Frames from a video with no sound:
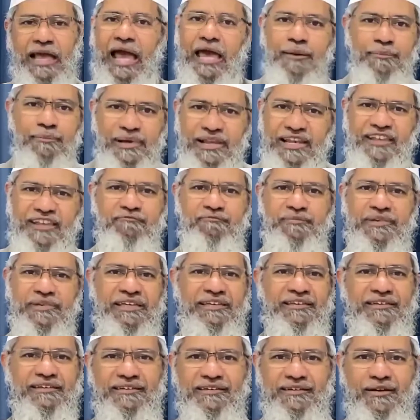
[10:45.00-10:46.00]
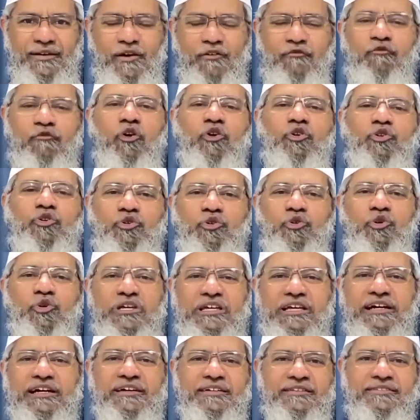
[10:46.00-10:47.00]
And believe me, for
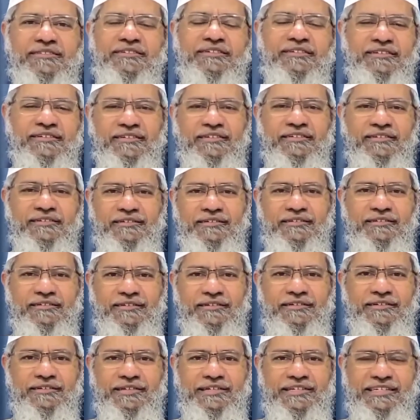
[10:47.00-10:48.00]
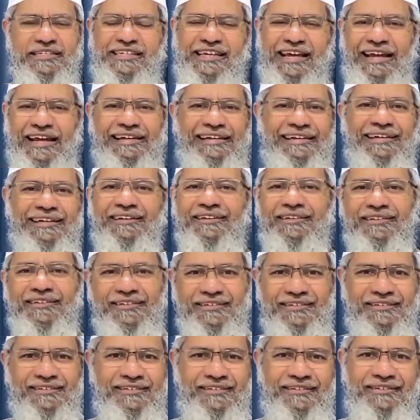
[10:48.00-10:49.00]
2 years she hunted,
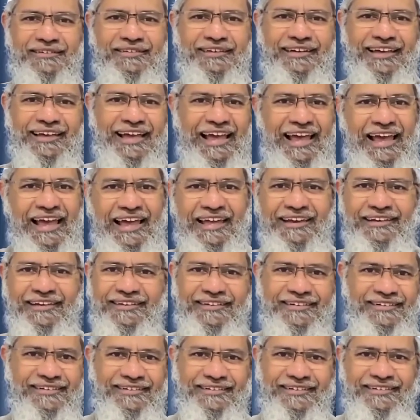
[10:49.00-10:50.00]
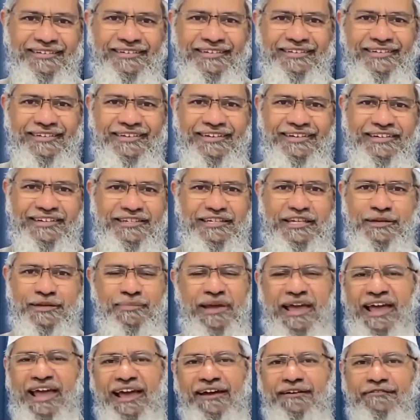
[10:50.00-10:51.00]
and she
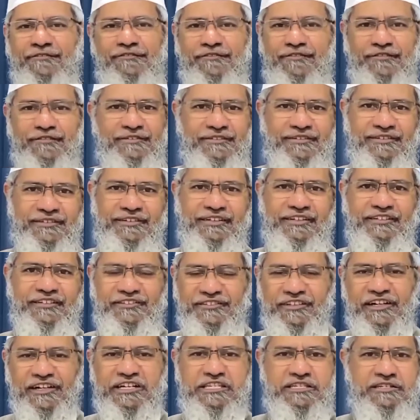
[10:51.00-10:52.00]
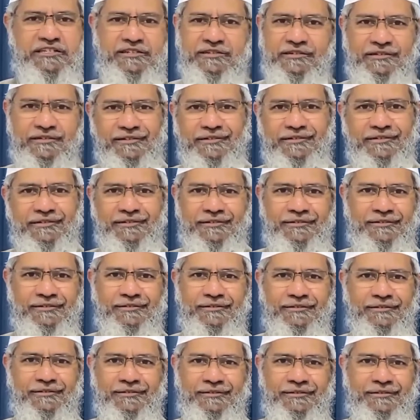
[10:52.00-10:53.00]
may have searched
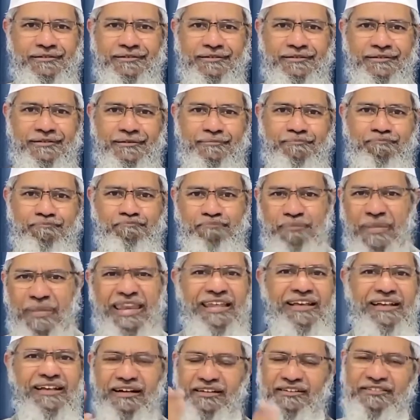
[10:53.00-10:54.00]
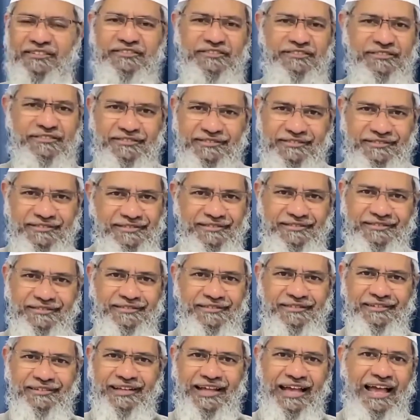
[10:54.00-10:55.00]
many girls,
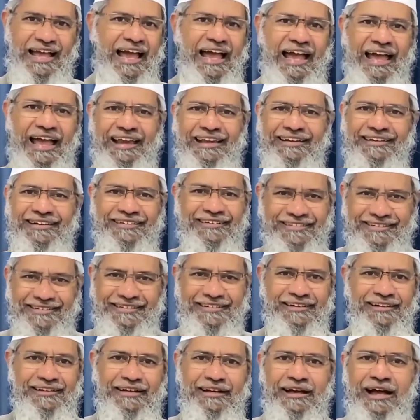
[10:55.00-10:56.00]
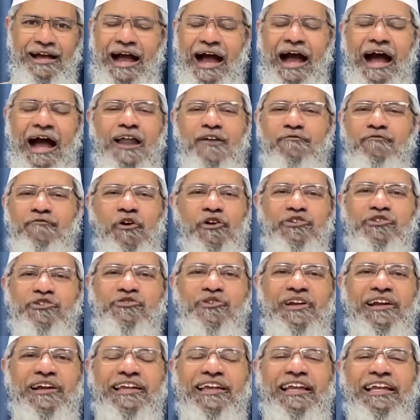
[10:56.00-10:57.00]
and
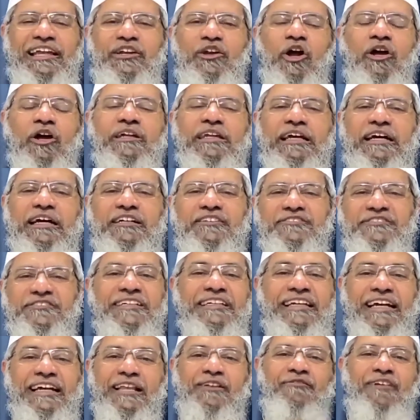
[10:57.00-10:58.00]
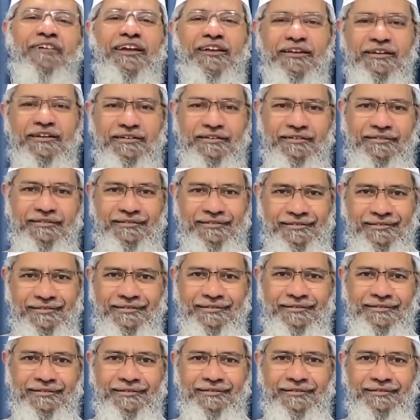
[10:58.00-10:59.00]
unfortunately not a single one
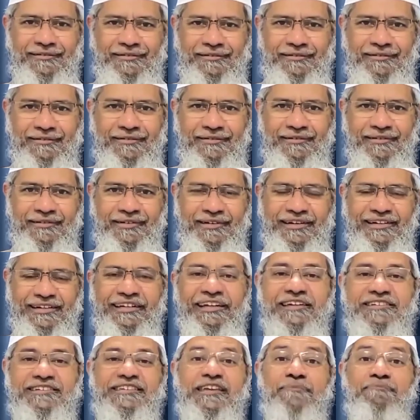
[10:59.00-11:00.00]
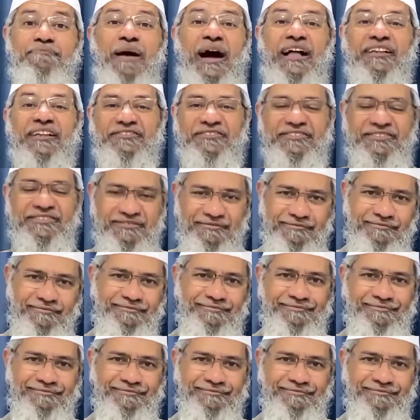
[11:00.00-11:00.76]
did she pass.